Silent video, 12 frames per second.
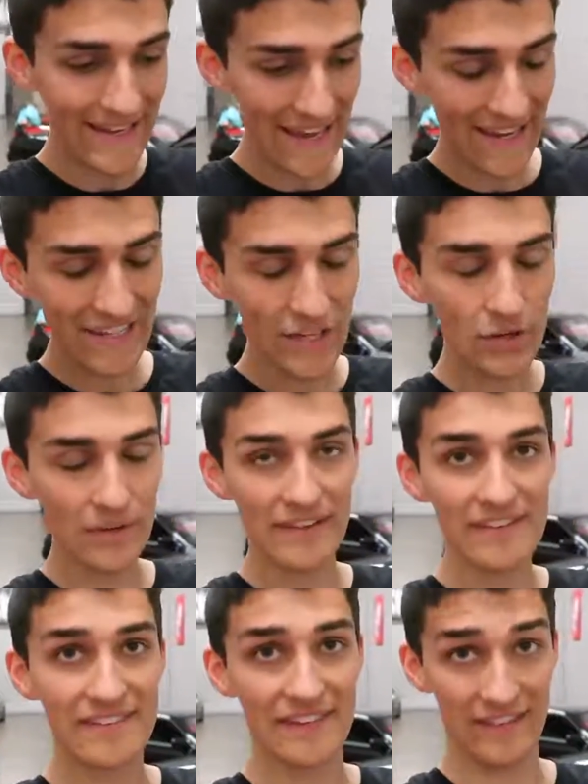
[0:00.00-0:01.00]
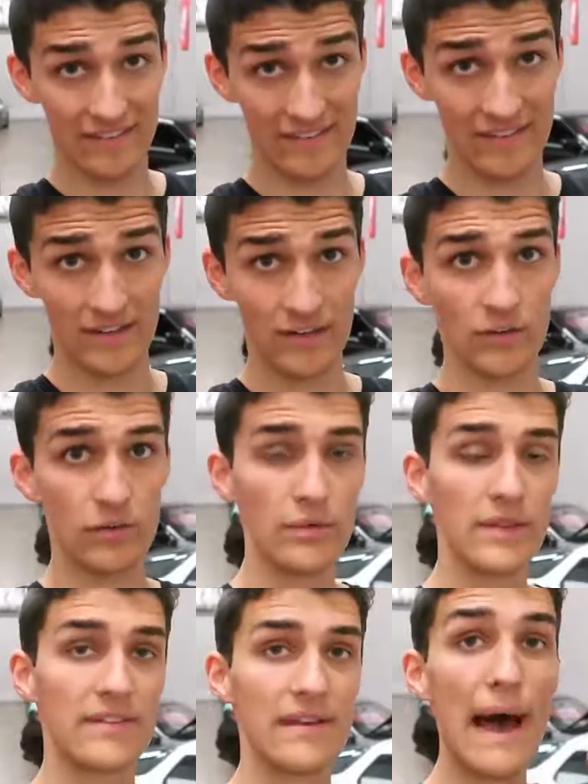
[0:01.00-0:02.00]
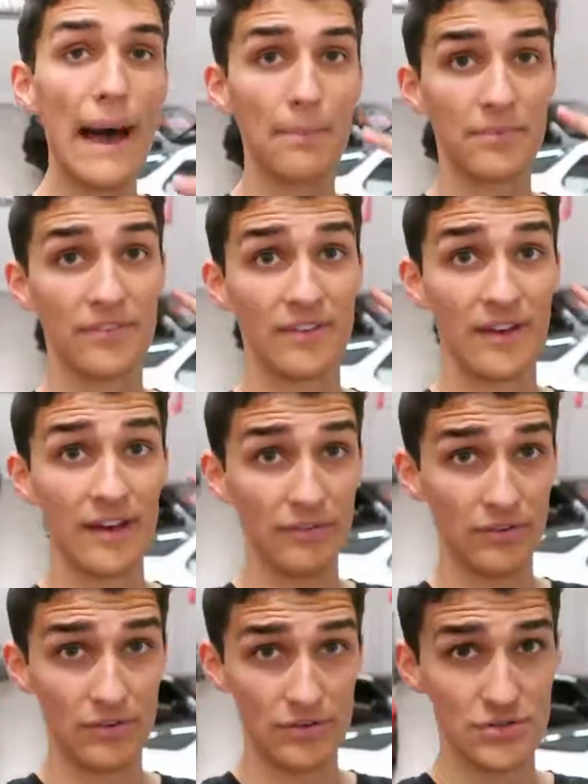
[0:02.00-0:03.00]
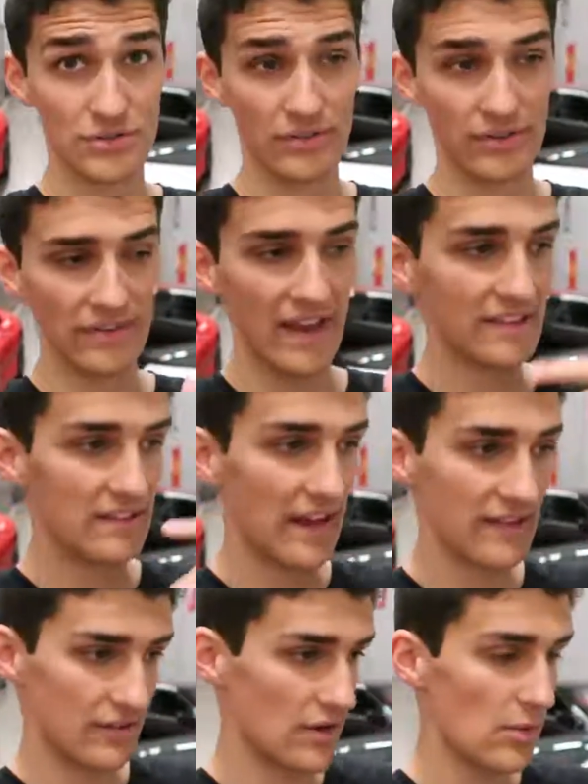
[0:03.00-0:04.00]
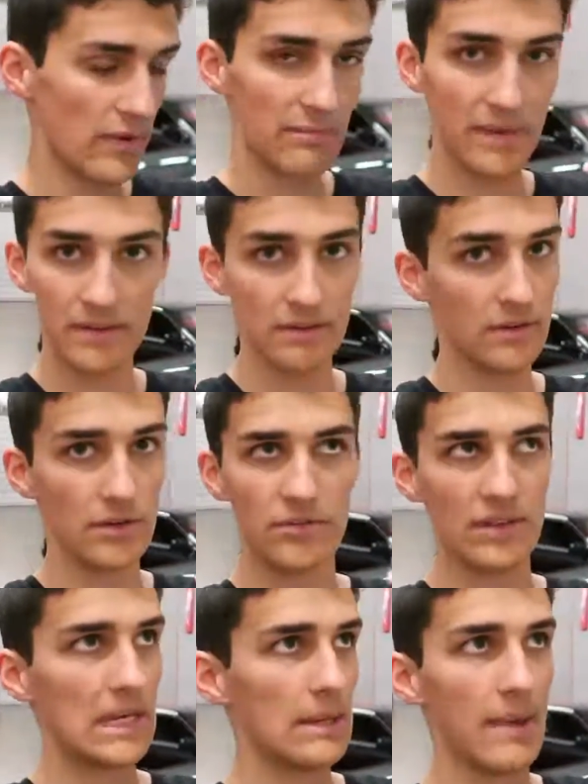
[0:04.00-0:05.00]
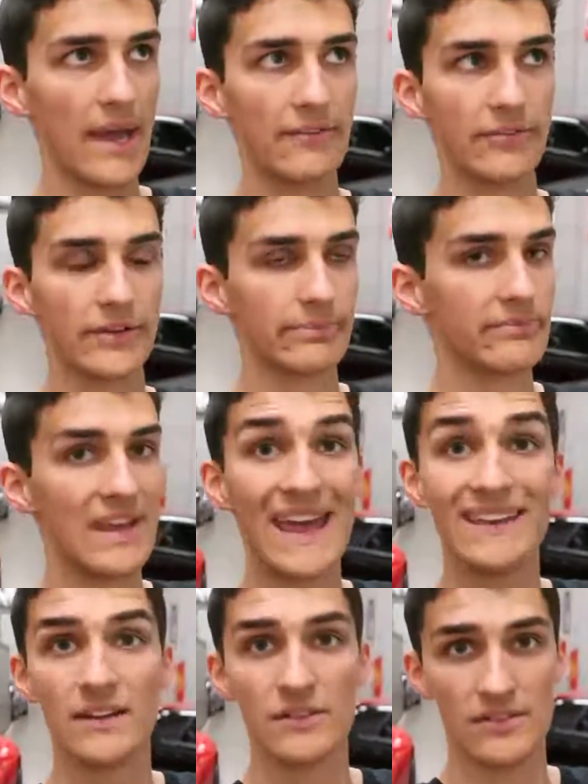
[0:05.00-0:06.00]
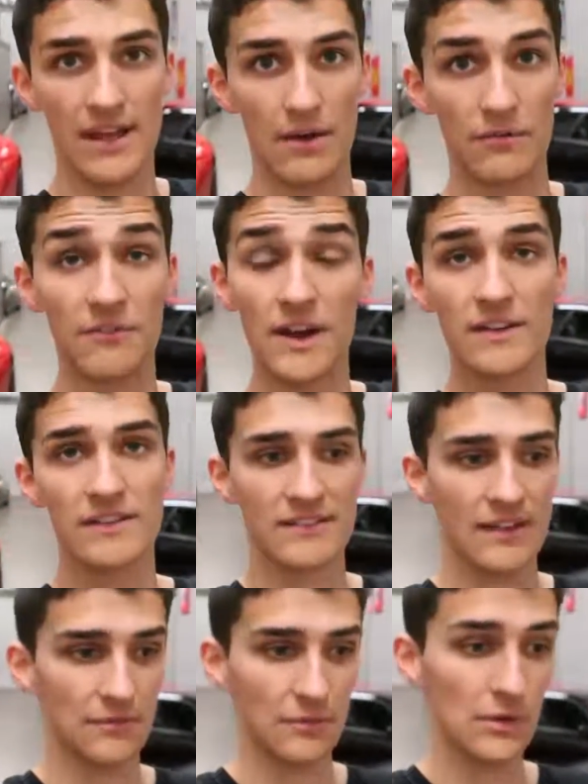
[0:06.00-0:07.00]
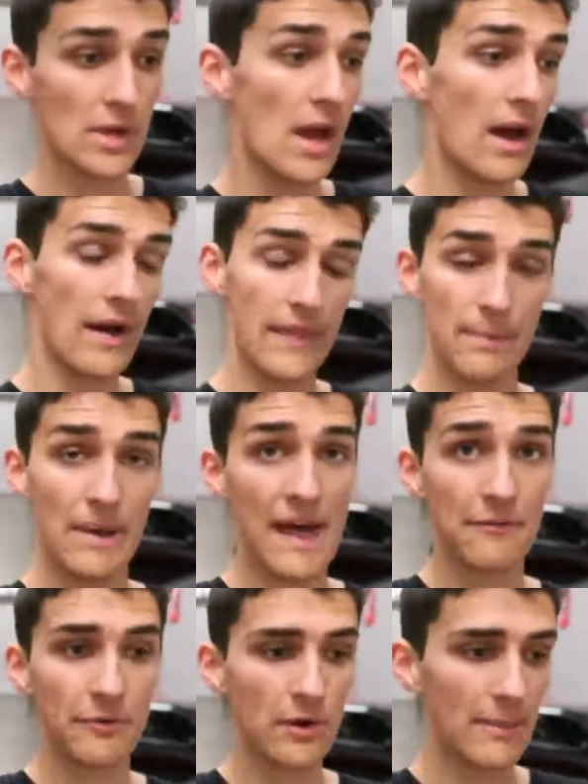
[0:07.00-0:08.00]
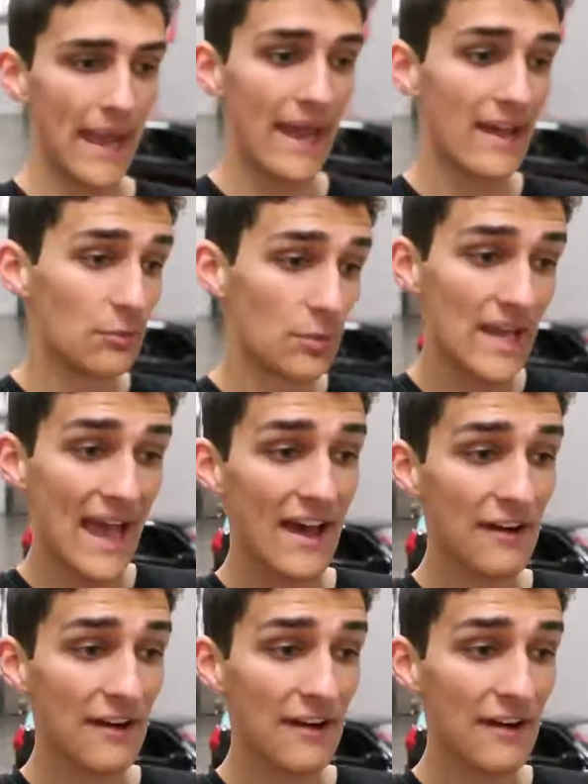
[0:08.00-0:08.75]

getting your listings to the tops of search results. As you guys know, we've been using eBay for 10 years now, very successful on the platform, and we